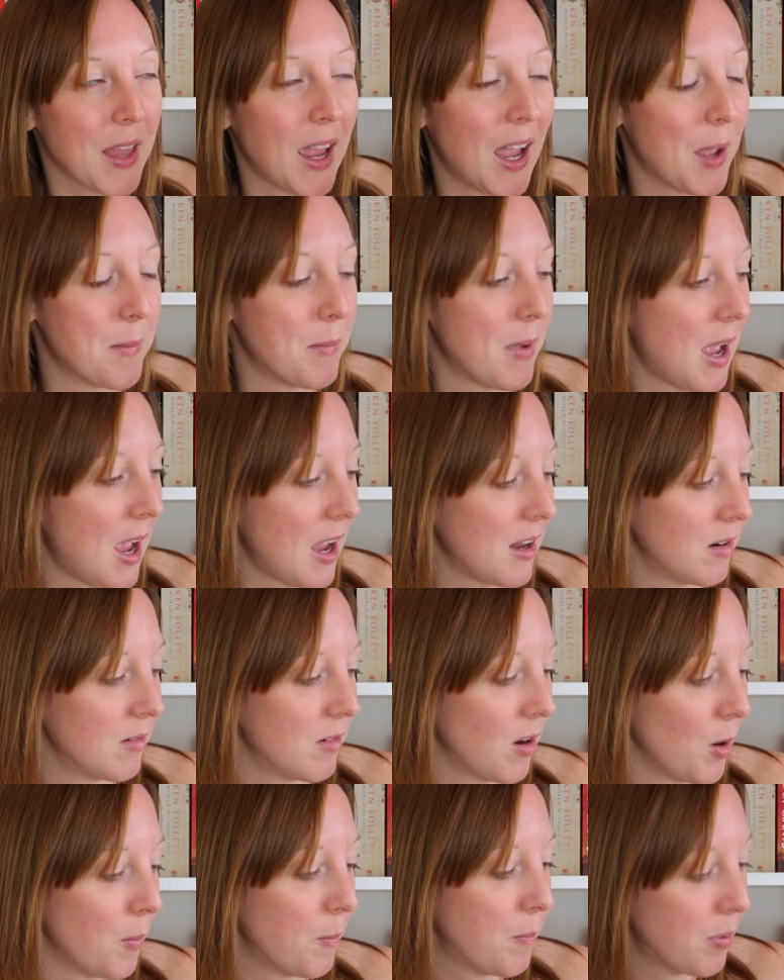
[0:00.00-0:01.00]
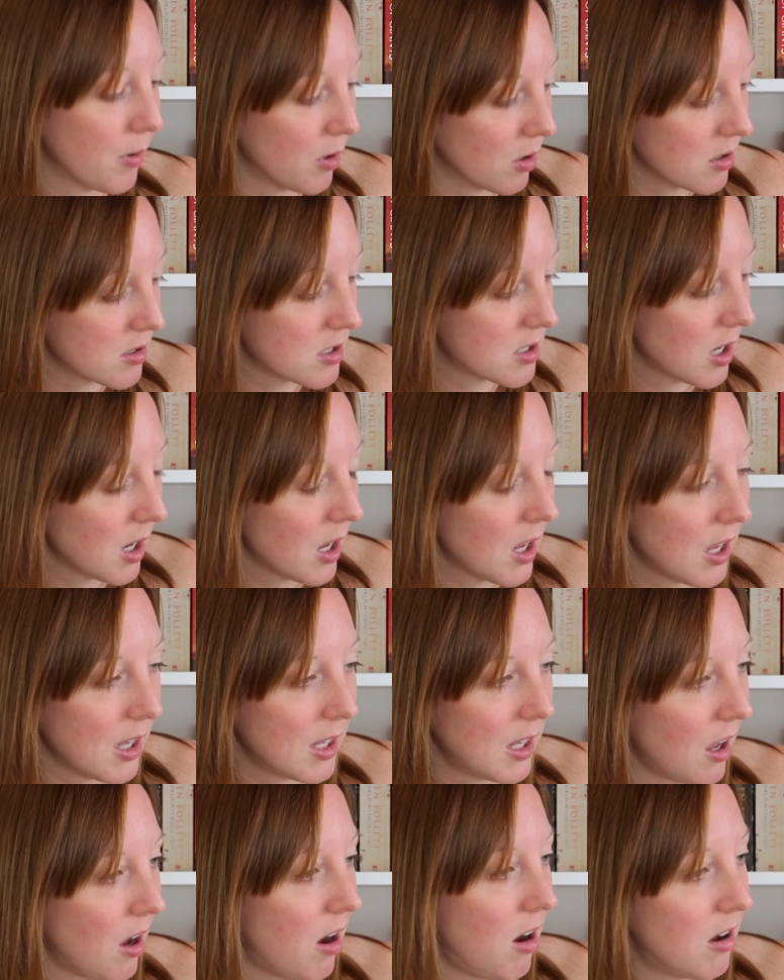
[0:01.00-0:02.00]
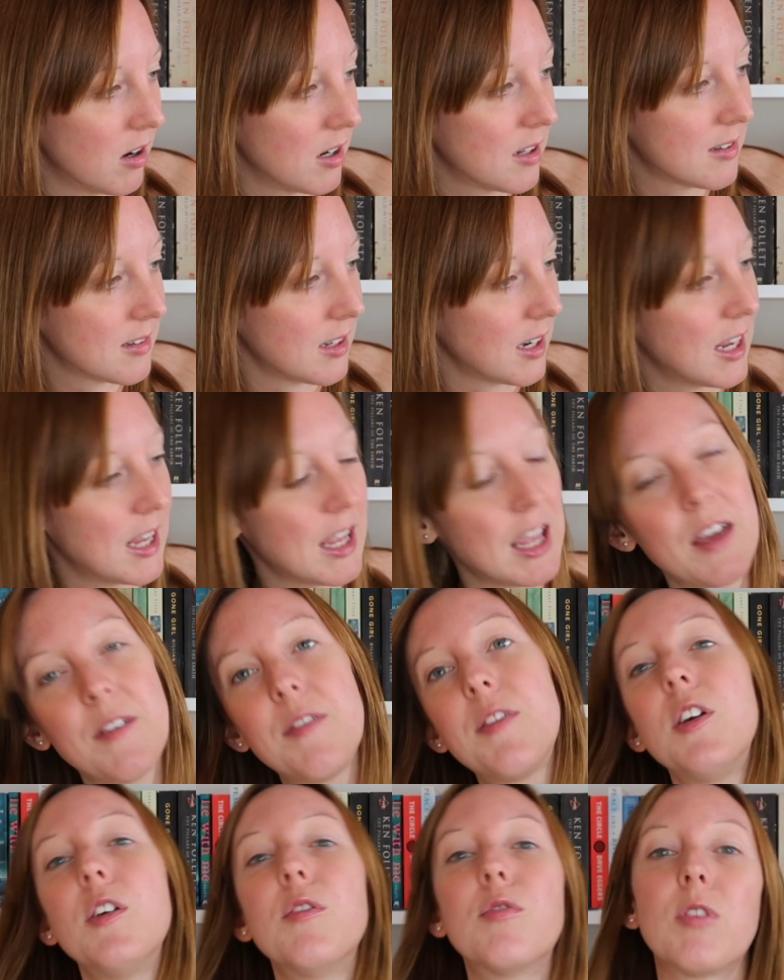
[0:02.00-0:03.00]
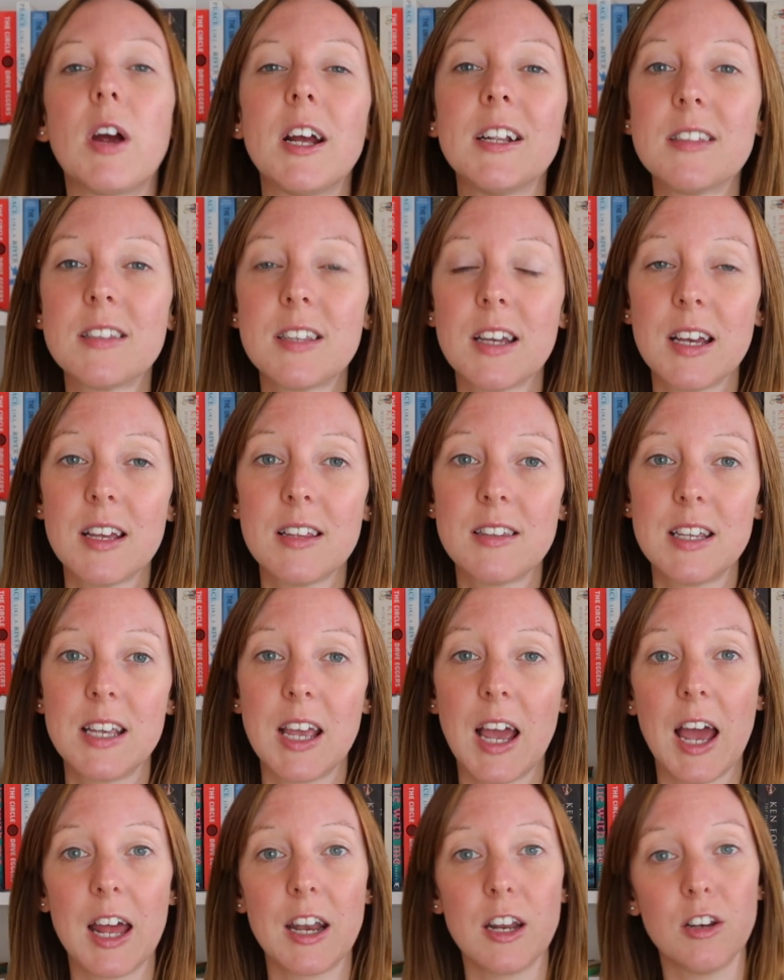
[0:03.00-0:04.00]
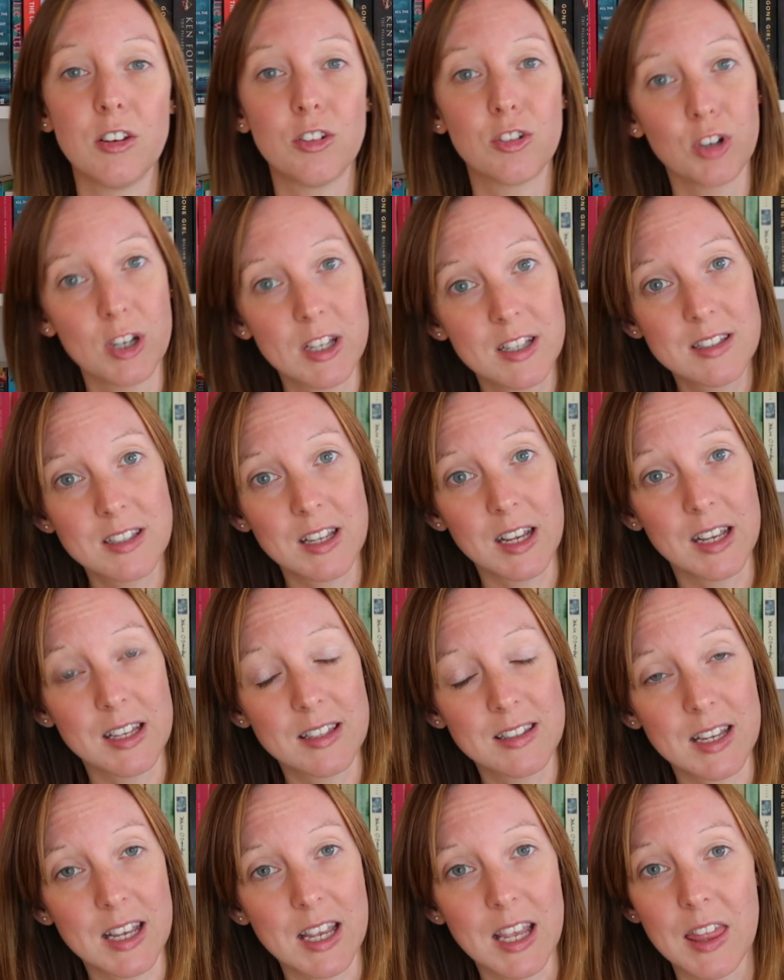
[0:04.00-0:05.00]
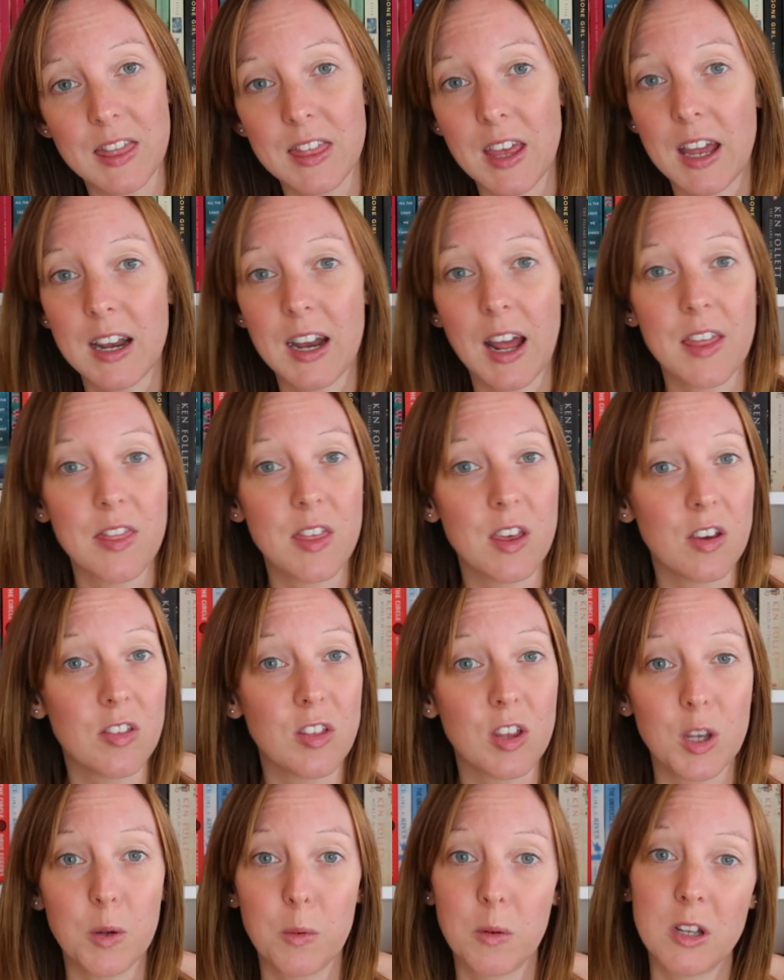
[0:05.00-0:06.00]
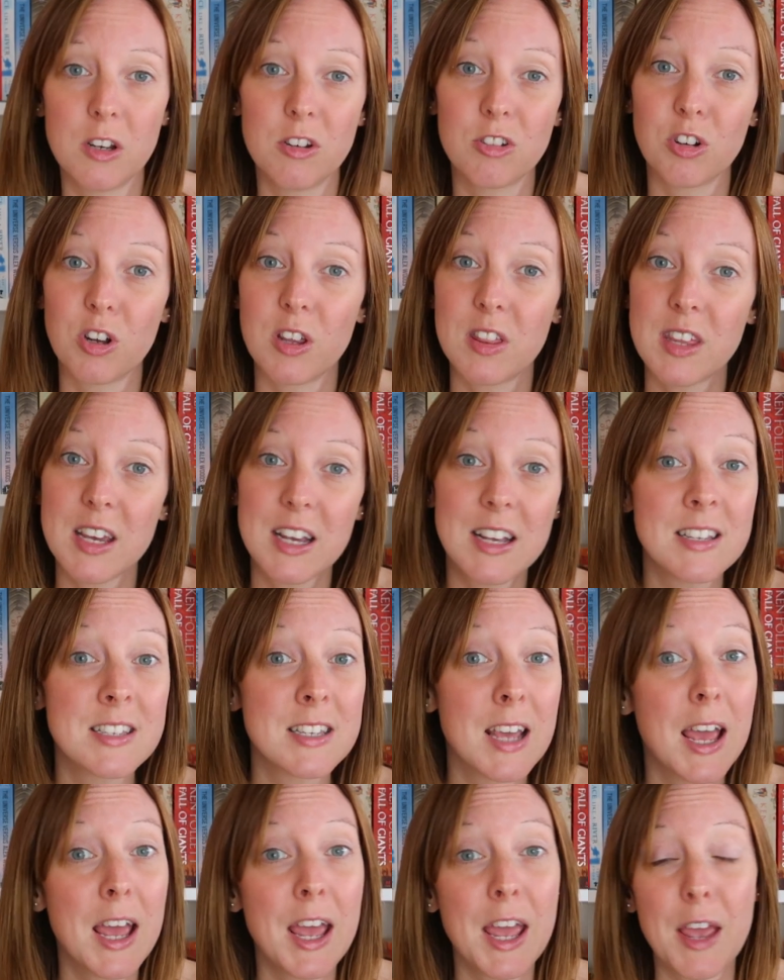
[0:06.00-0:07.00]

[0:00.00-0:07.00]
Um, I don't know, but yeah, honestly, if you've read Circe and enjoyed Circe, then I think that you will enjoy this.